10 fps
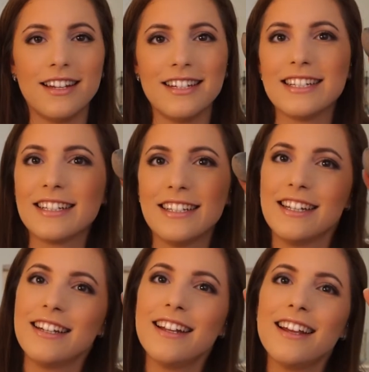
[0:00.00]
I need to clean
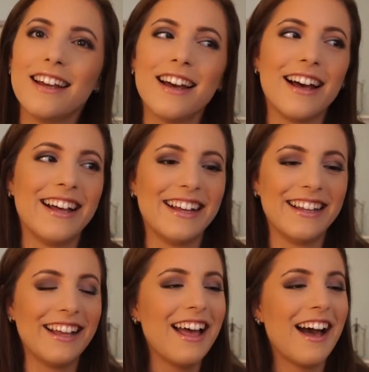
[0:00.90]
it.
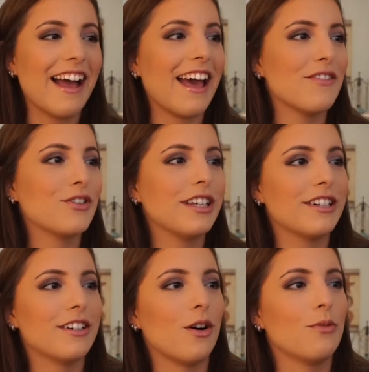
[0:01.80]
I have one
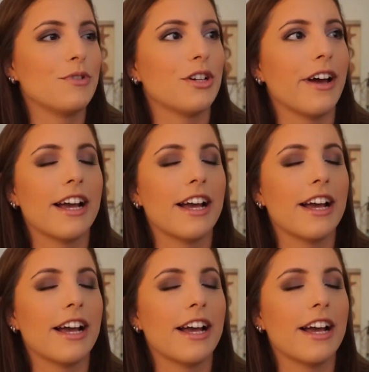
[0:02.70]
here at home too.